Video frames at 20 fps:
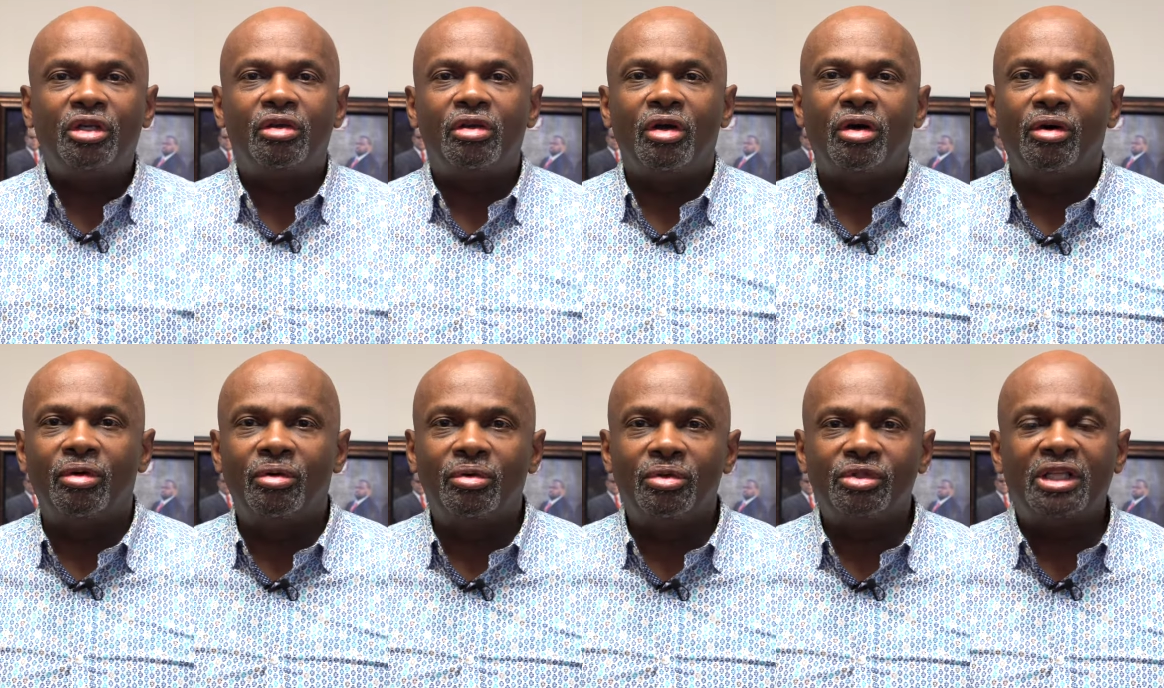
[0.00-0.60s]
your
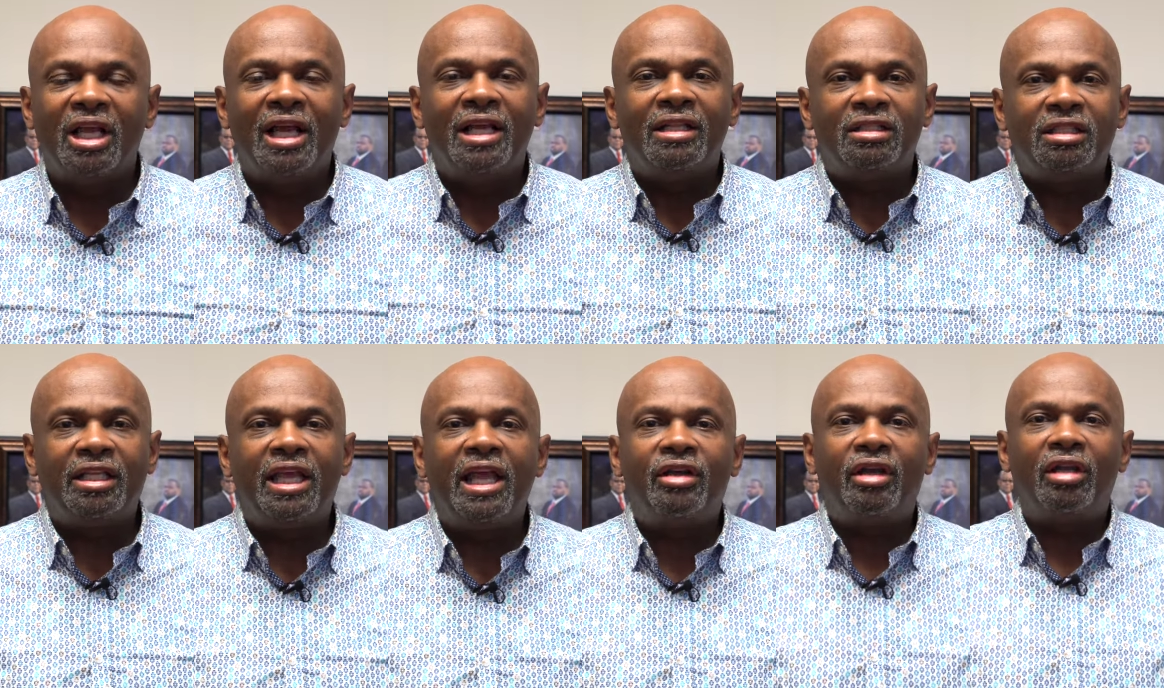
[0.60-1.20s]
goals.
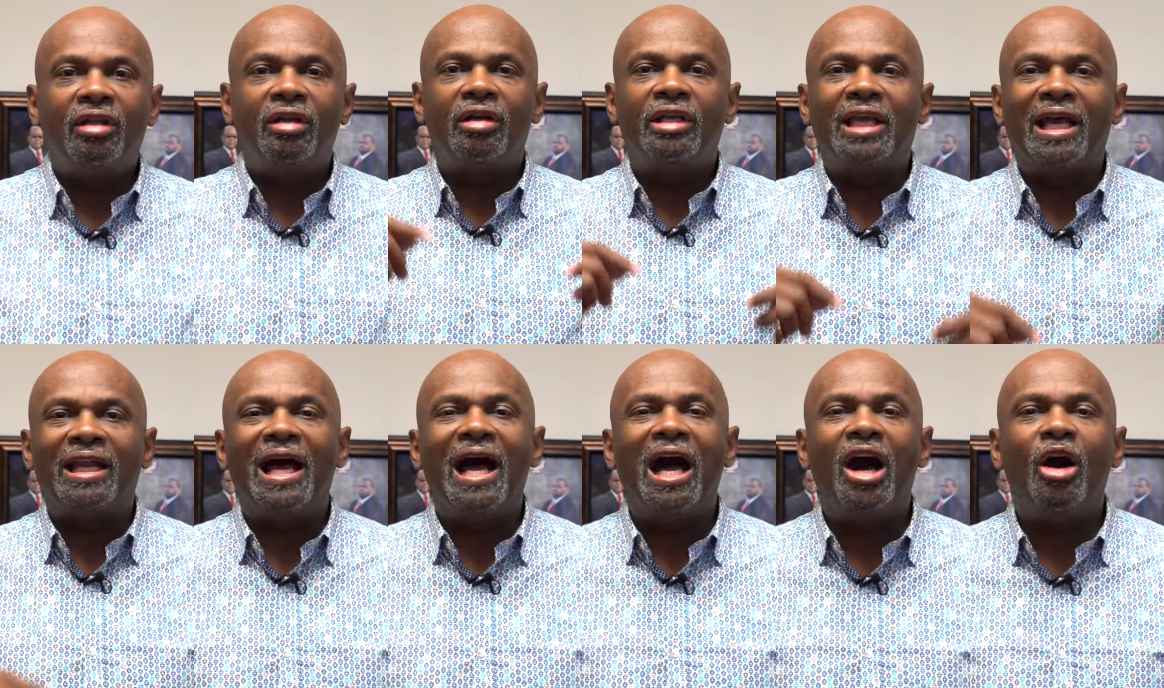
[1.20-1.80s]
Take a look
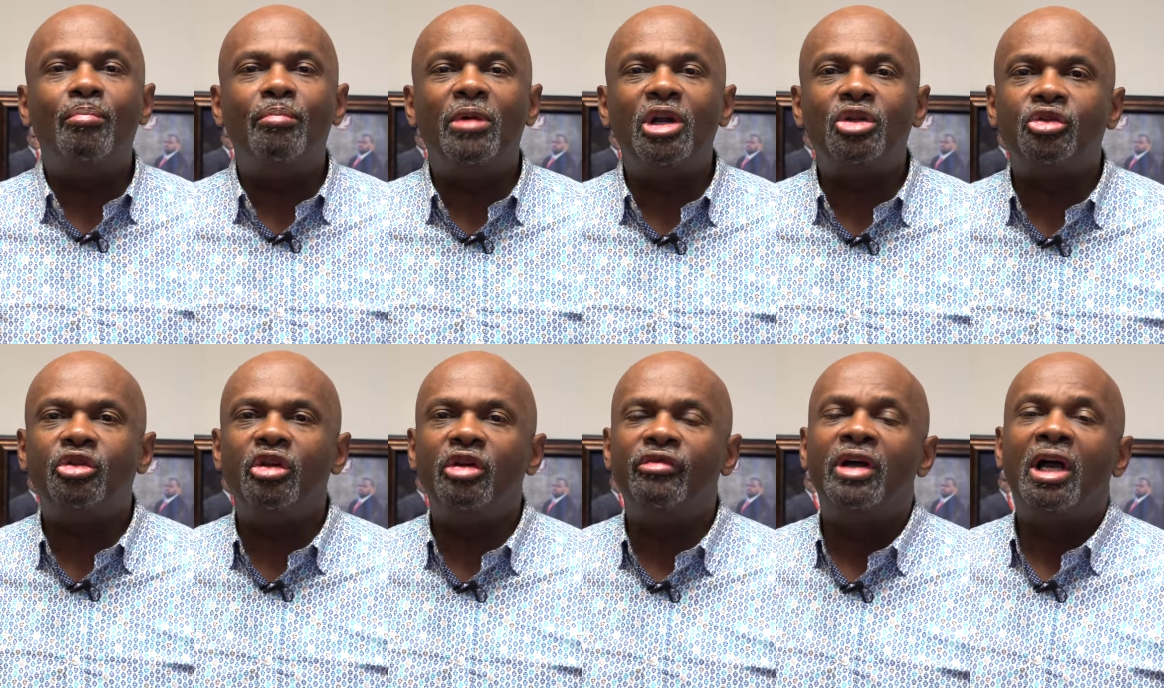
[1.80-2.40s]
at how
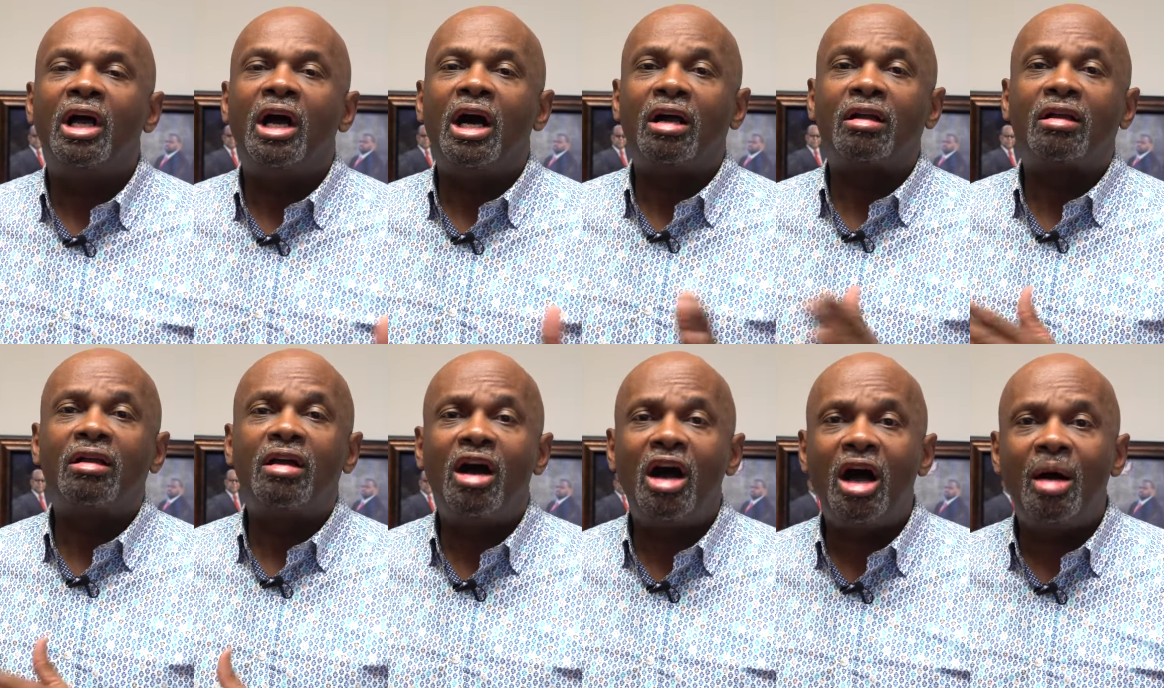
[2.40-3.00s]
much you've
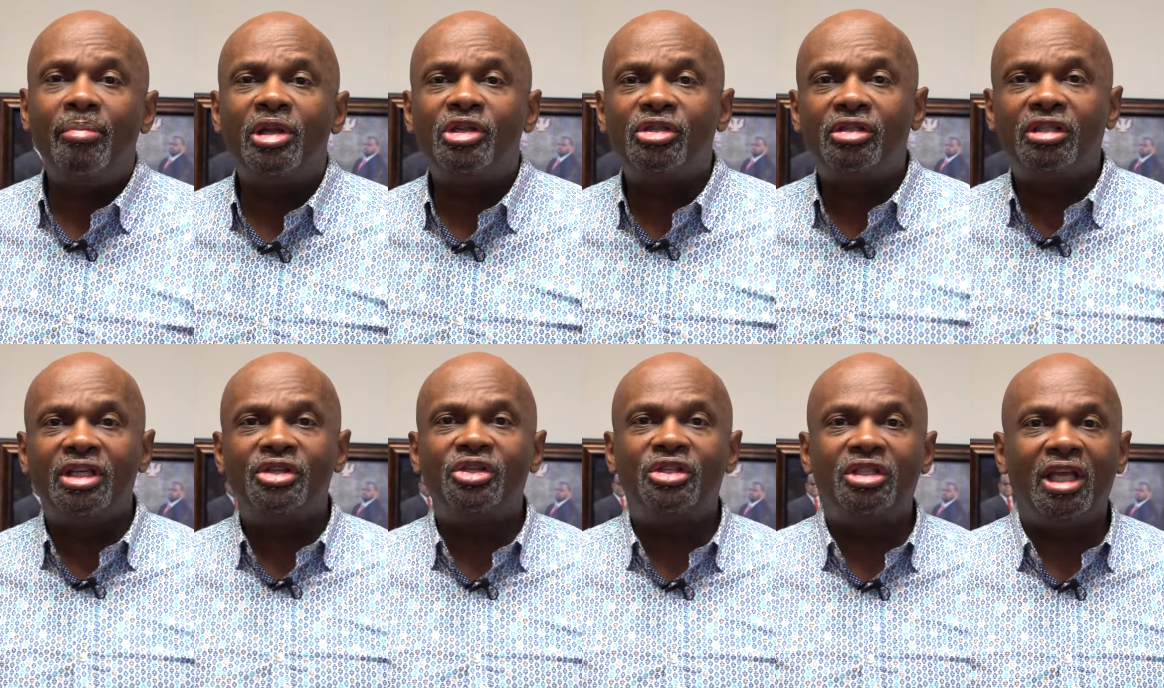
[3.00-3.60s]

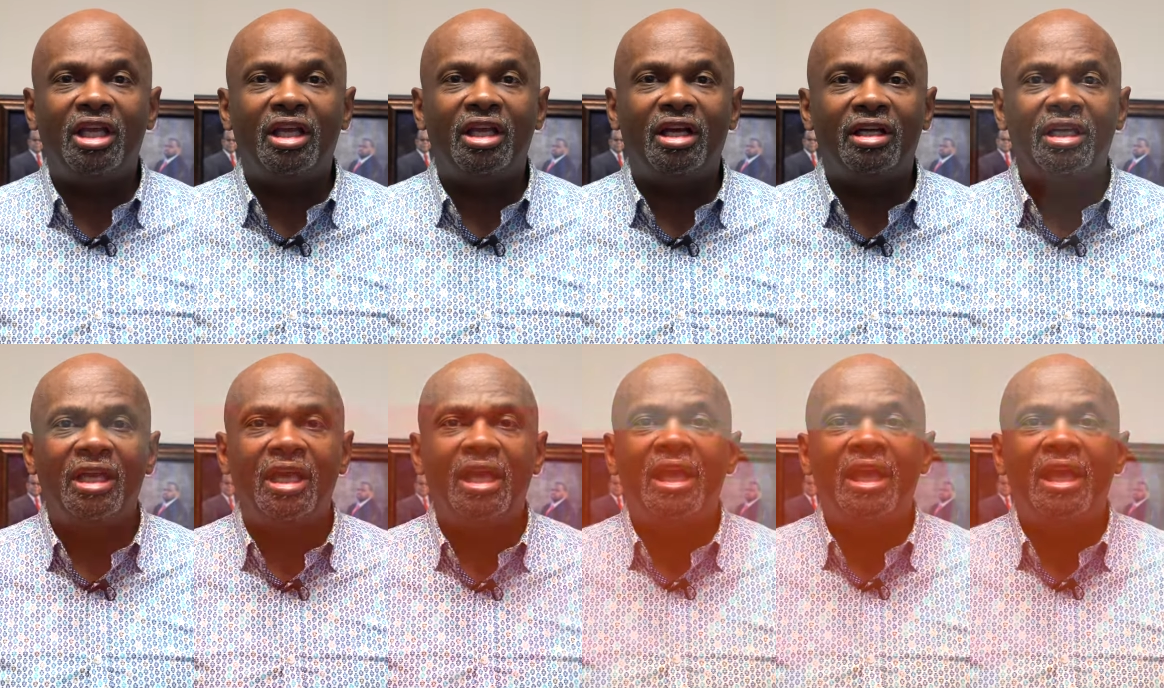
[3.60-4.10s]
accomplished this year